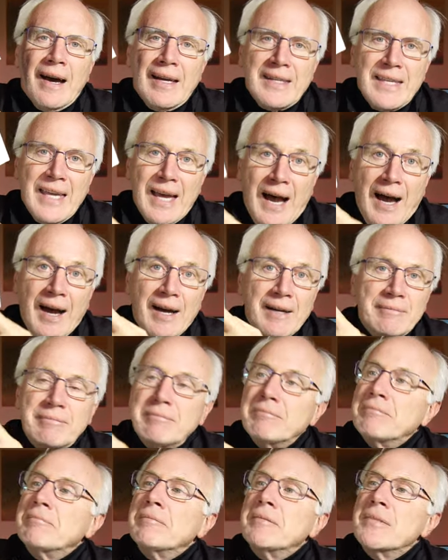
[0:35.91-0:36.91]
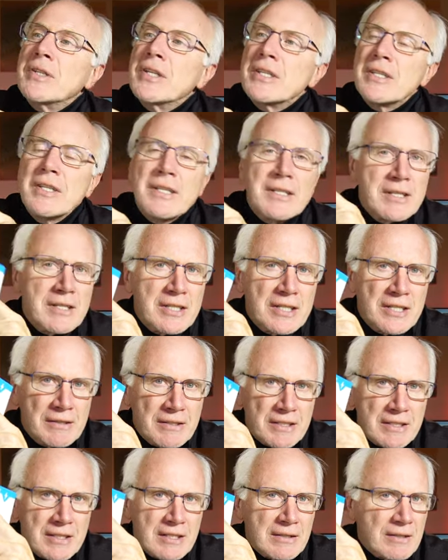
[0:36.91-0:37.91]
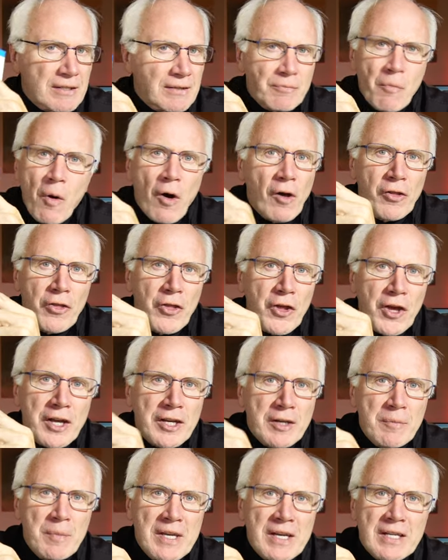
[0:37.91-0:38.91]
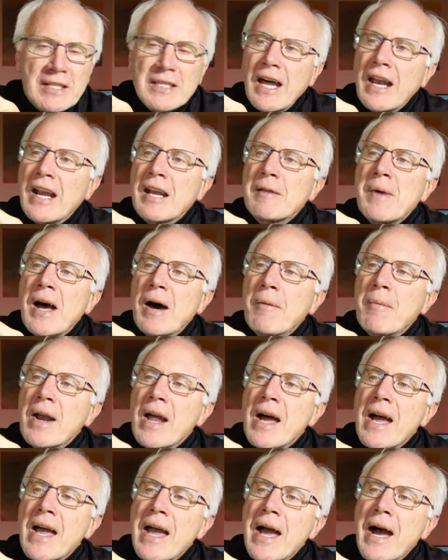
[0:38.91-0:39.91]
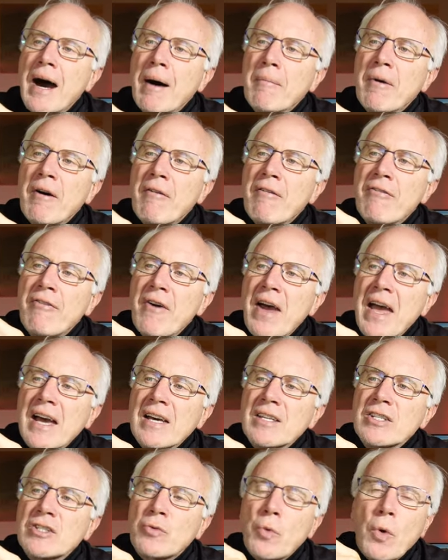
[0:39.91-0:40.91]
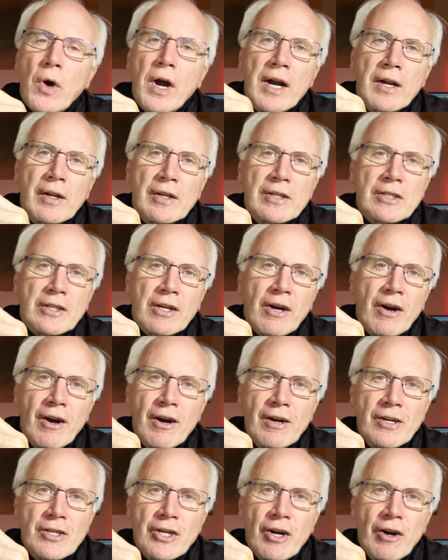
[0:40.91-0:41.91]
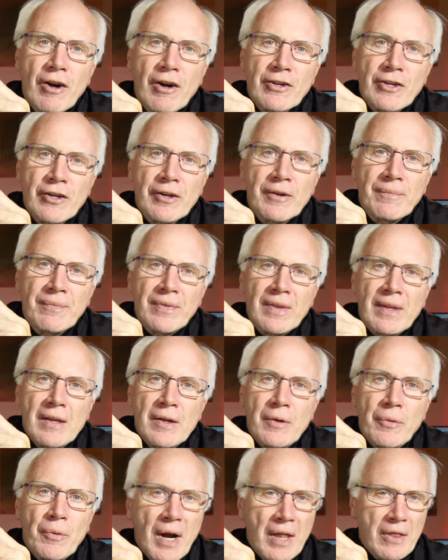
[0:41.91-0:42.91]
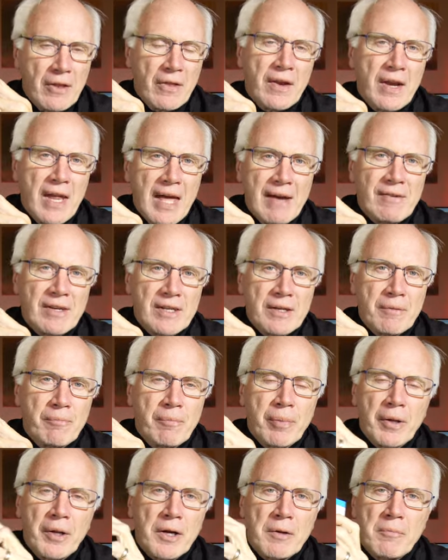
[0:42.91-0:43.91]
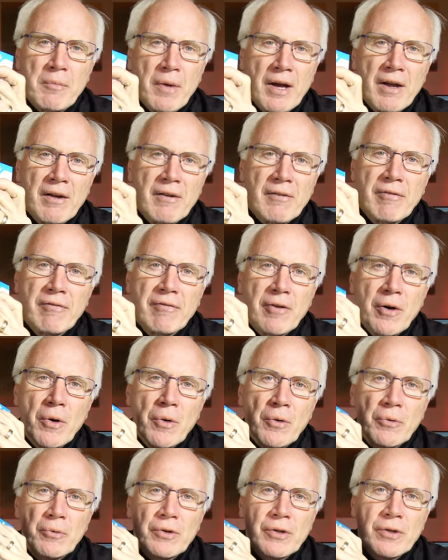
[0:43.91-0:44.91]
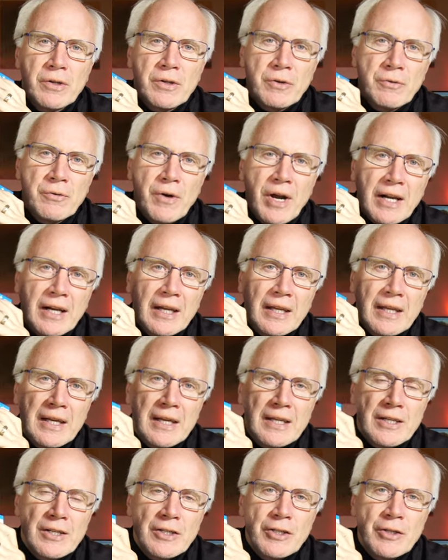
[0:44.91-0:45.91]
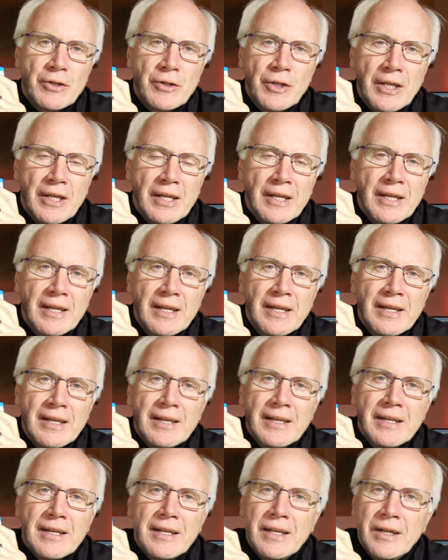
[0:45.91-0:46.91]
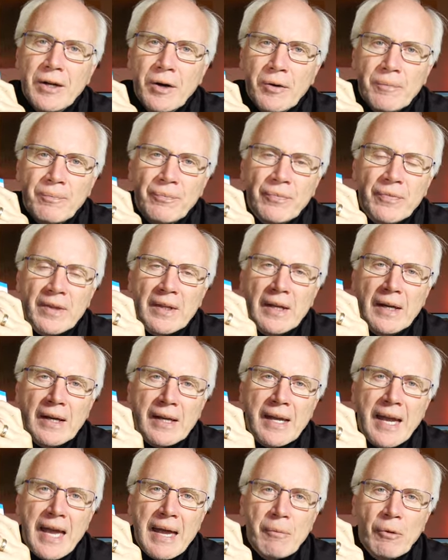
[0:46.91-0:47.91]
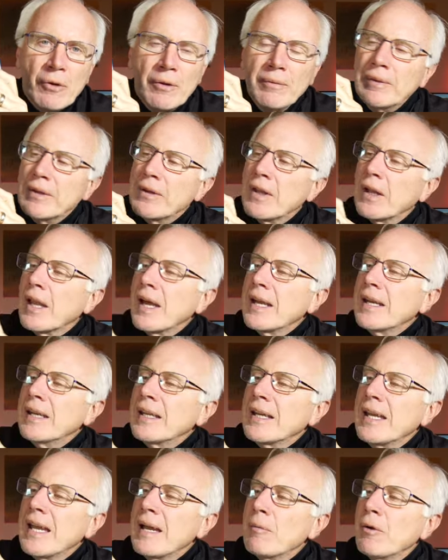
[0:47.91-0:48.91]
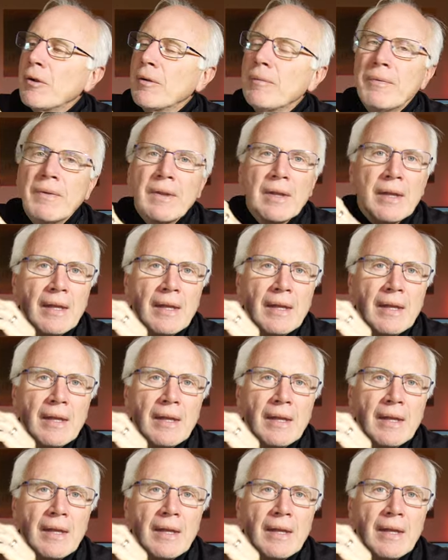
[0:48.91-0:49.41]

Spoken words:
Yeah, small thing to be excited about, but I am. Fast wireless car charger. Rather than having to plug my phone directly into the, you know, the cable, and the lightning cable,